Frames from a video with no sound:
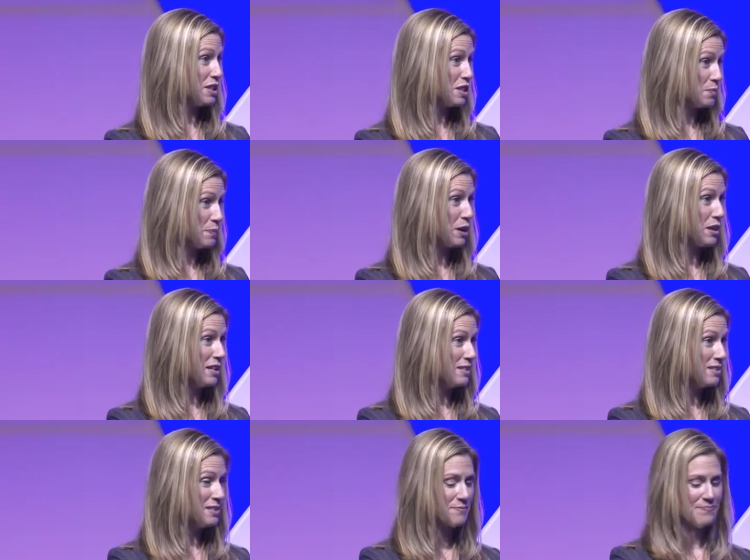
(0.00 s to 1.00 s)

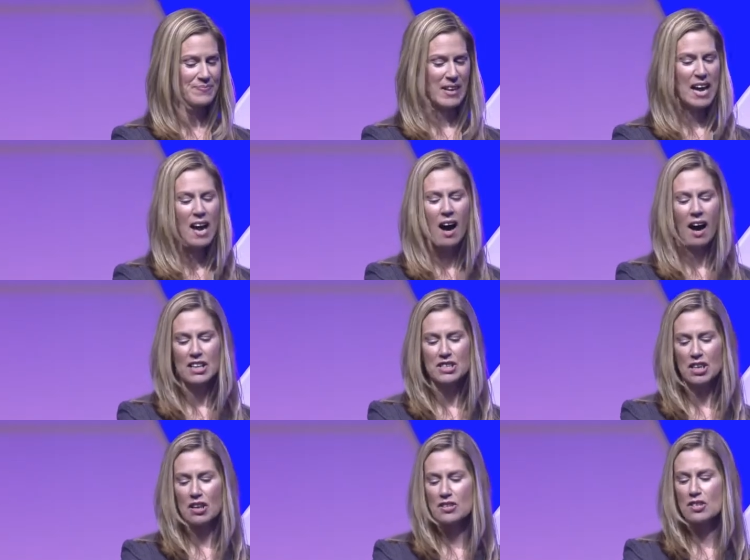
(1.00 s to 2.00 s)
experience. I
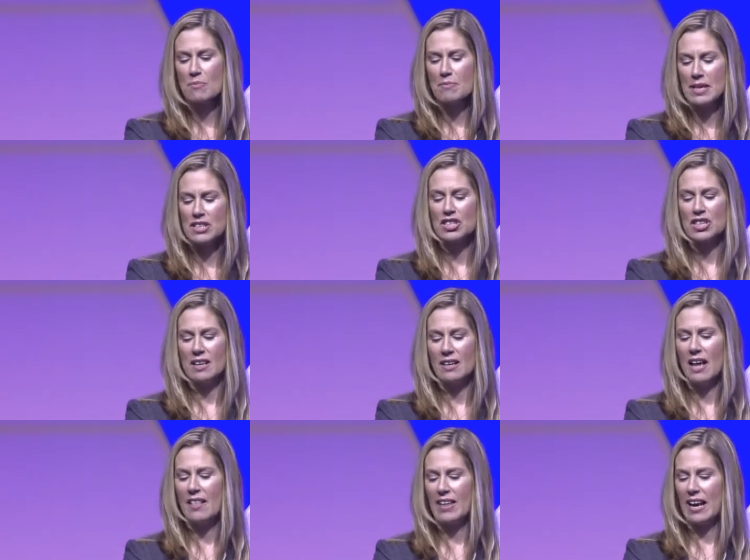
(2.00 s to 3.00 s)
should also
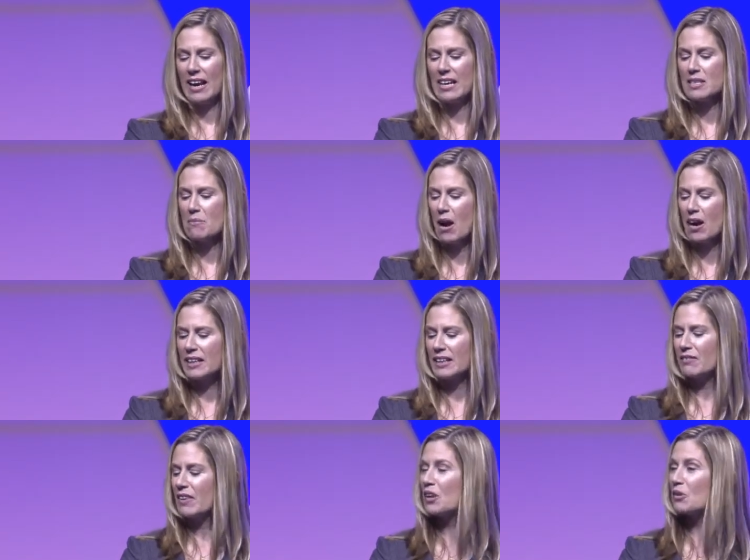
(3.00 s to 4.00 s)
mention that as a
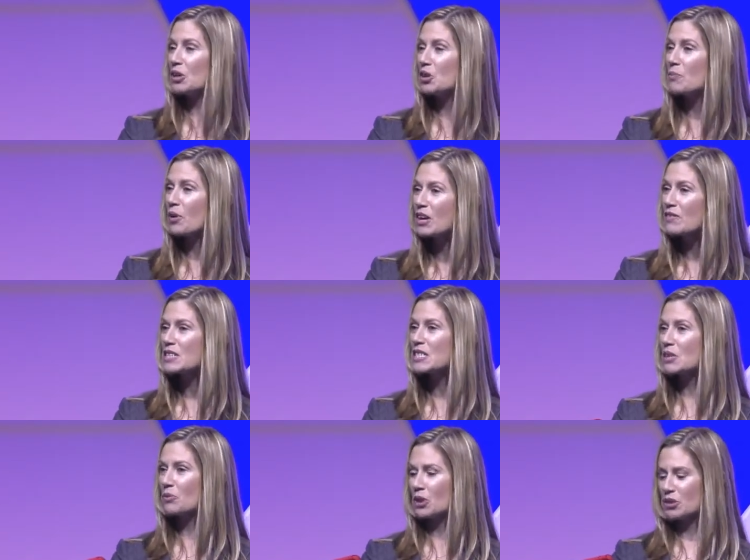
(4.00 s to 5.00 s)
marketing veteran who
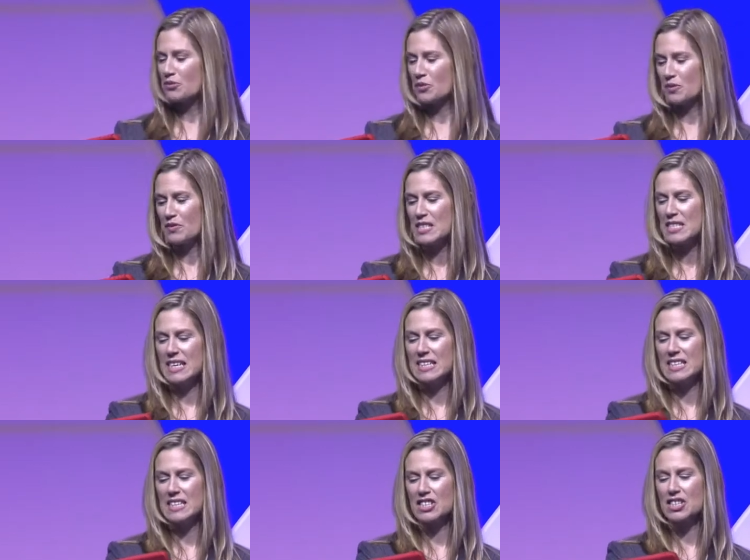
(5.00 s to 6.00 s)
previously worked for Visa
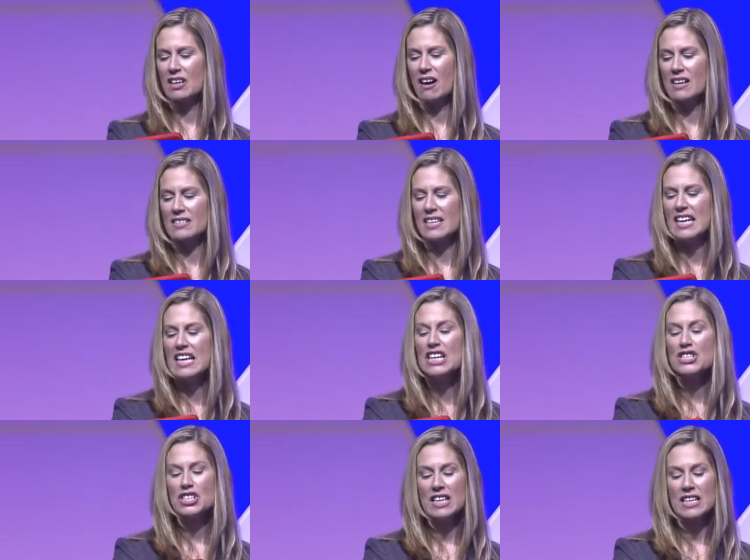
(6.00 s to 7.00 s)
and Digitas,
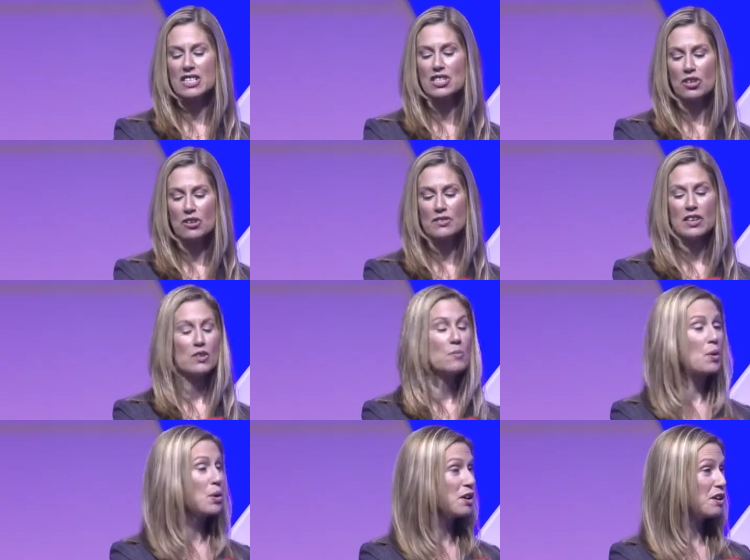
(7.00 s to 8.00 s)
she has served on the
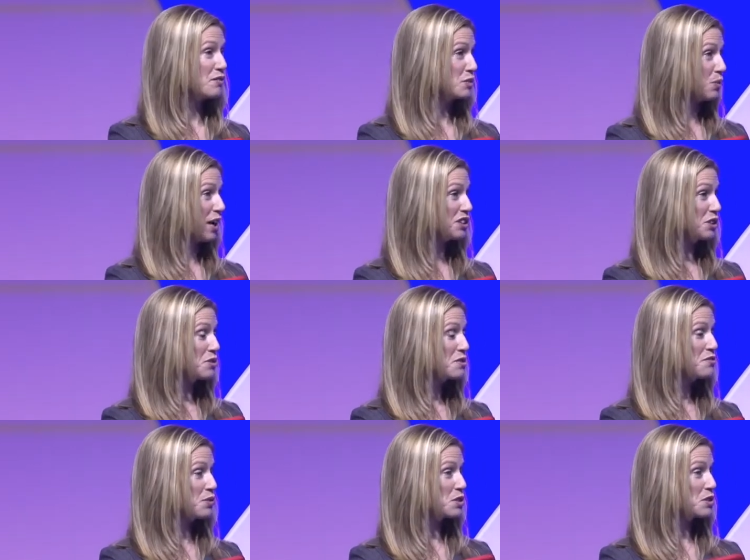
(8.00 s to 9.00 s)
board of
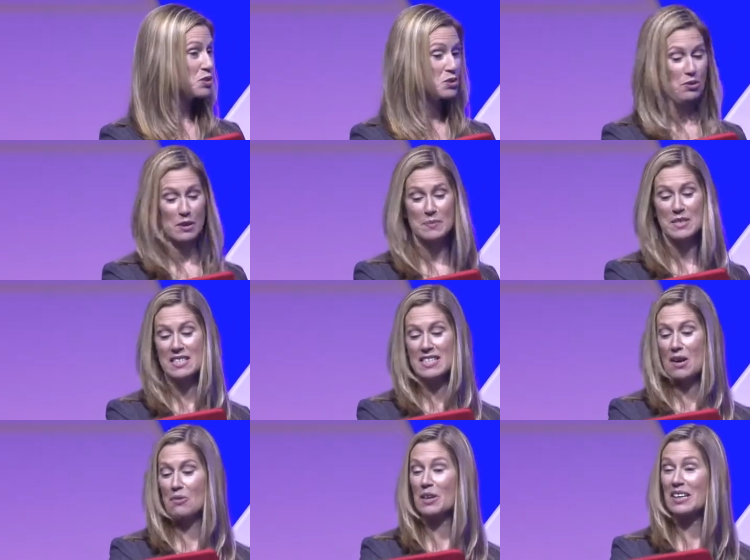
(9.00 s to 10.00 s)
directors for Scripps
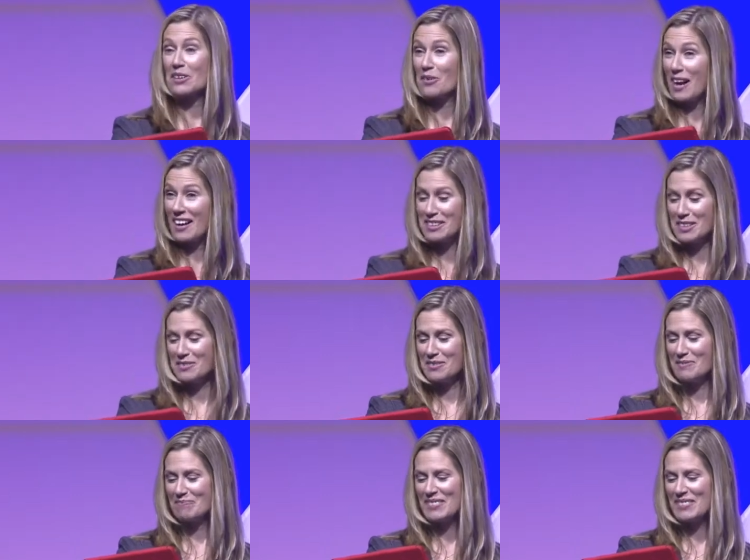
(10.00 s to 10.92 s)
Network Interactive.